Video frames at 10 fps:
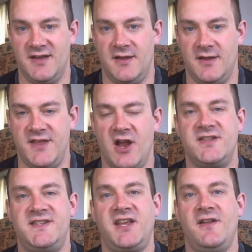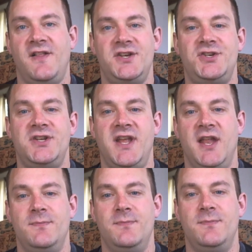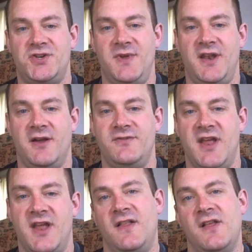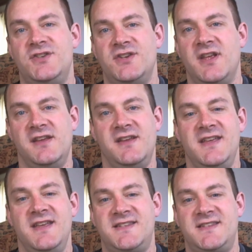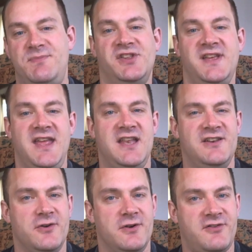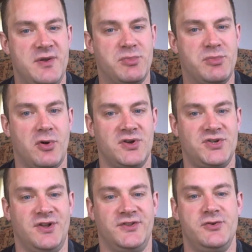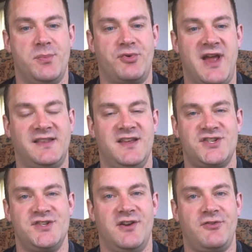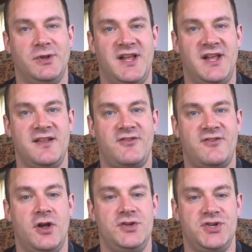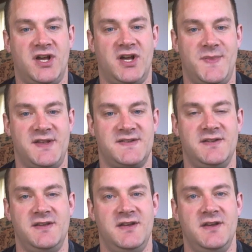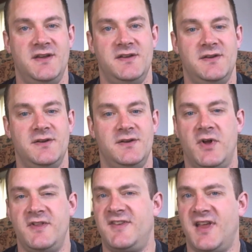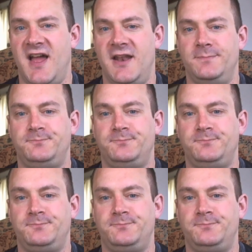The articulation and measurement of knowledge is typically inversely proportional to a practitioner's reliance on judgment. Once again,